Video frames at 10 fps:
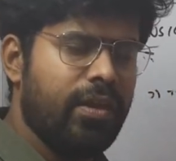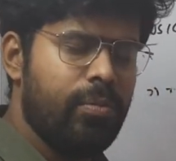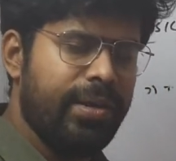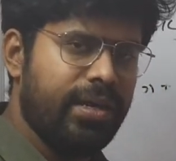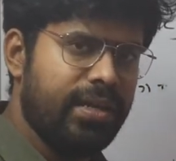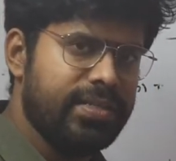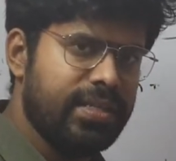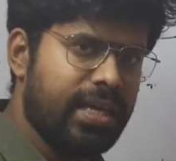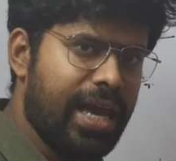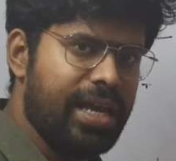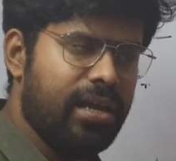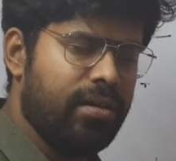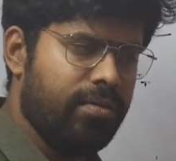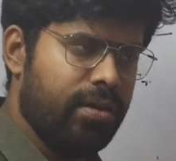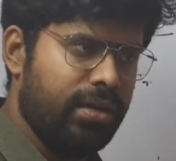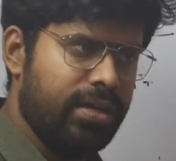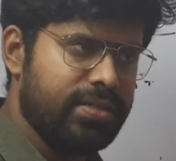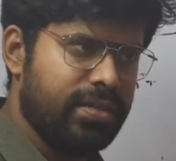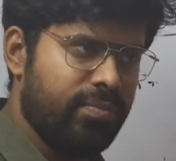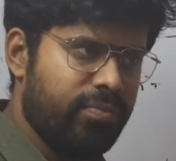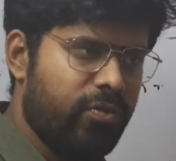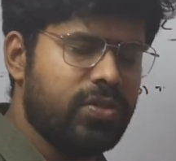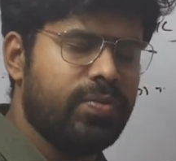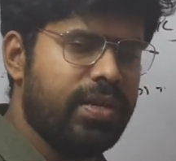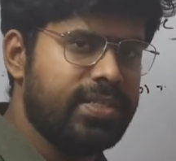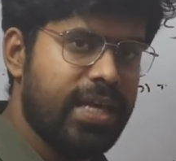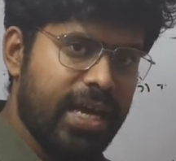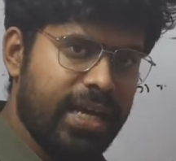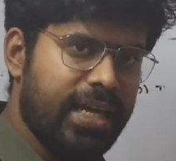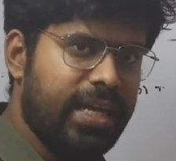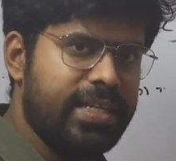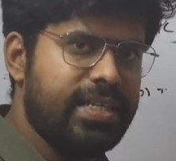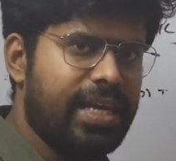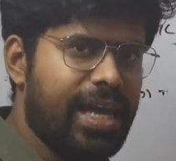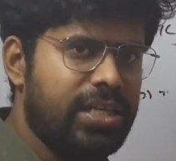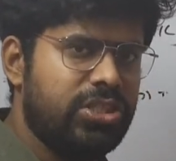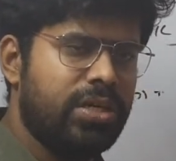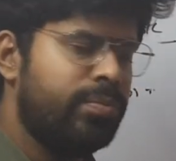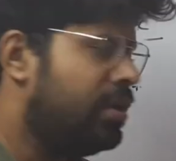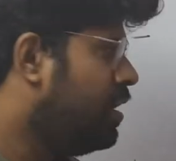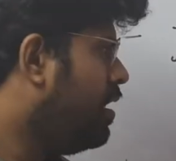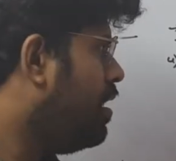There will be increase in uh, increase in phosphorus, decrease in calcium.